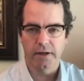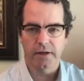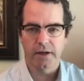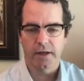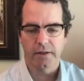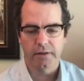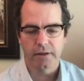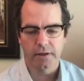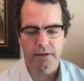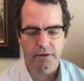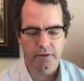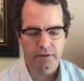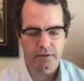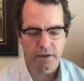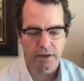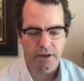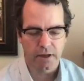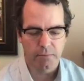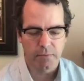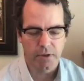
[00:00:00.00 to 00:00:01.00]
And
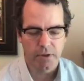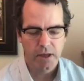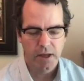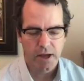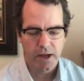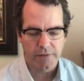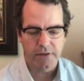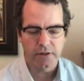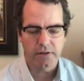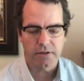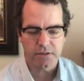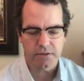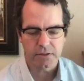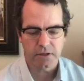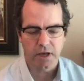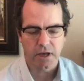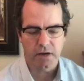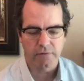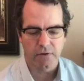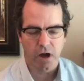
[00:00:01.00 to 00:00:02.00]
I think this
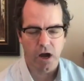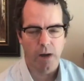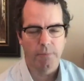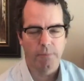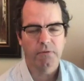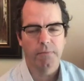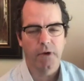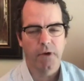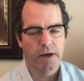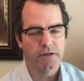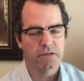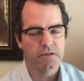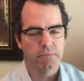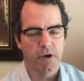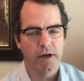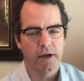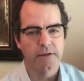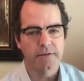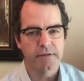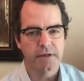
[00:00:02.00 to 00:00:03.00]
kind of optimized
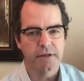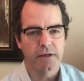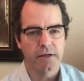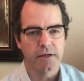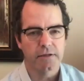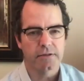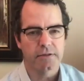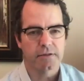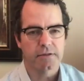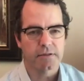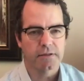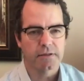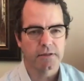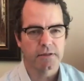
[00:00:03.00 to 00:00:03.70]
mindset is